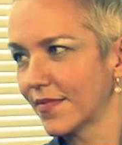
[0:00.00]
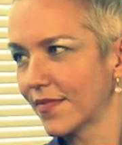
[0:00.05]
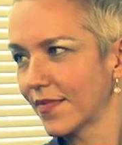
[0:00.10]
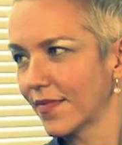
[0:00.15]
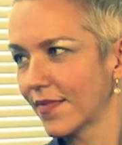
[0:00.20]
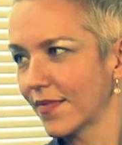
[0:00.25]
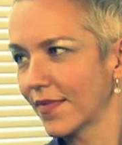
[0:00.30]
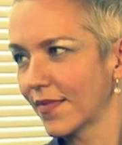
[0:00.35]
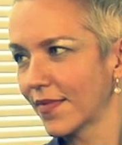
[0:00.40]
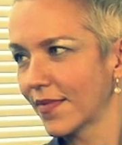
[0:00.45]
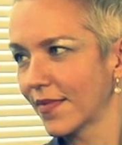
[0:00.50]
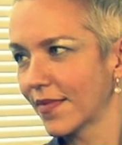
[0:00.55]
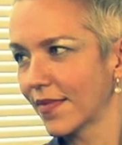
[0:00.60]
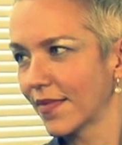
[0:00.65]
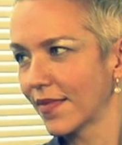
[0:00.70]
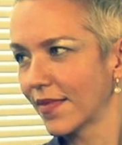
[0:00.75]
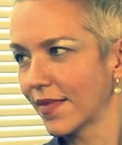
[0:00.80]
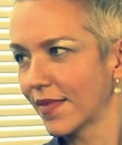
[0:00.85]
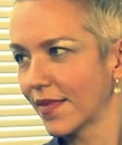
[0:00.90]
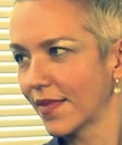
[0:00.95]

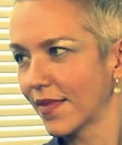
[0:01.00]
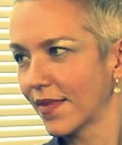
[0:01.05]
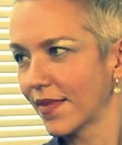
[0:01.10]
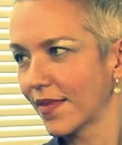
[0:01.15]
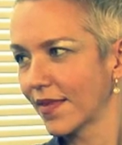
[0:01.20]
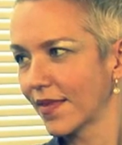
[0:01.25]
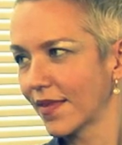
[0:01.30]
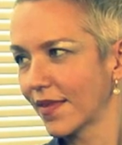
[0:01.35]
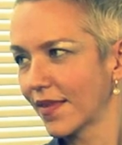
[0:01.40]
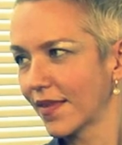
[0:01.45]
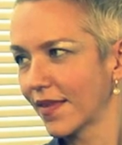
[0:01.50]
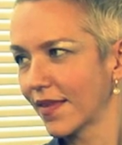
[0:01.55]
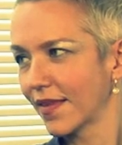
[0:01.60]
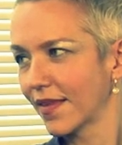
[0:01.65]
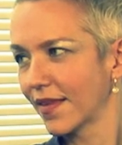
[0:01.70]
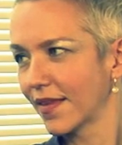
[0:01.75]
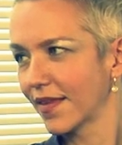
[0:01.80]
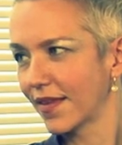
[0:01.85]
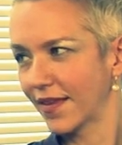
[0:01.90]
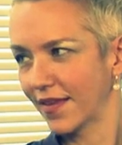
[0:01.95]

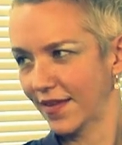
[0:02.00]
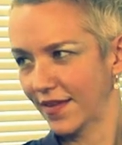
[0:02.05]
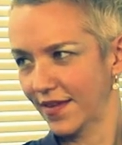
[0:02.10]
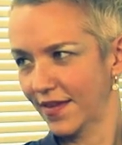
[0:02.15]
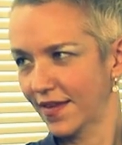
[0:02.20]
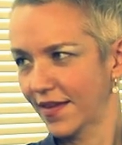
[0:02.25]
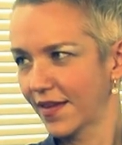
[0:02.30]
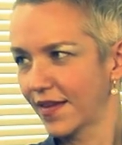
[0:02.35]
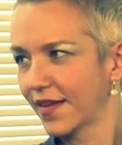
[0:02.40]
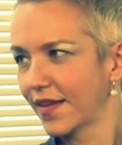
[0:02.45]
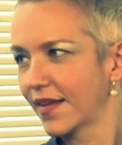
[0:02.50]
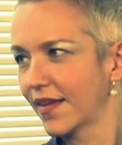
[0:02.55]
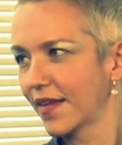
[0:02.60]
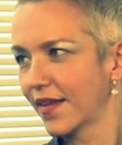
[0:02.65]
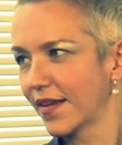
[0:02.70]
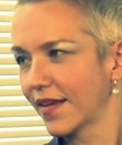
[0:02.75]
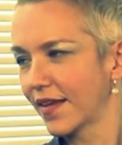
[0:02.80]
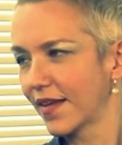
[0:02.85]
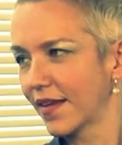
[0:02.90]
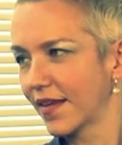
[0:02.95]

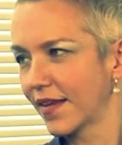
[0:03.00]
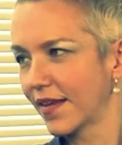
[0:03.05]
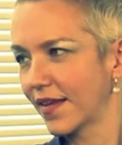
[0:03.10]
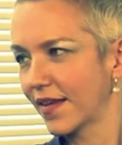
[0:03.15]
(not speaking)